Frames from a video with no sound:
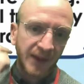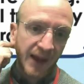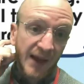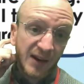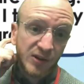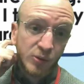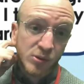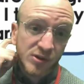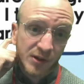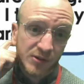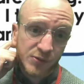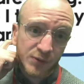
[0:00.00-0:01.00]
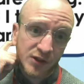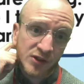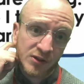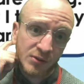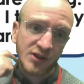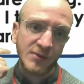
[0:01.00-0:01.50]
Helen also speaks
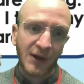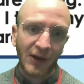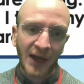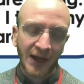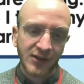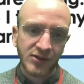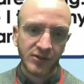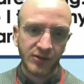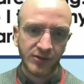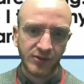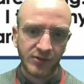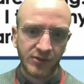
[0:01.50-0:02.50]
to us about excellence.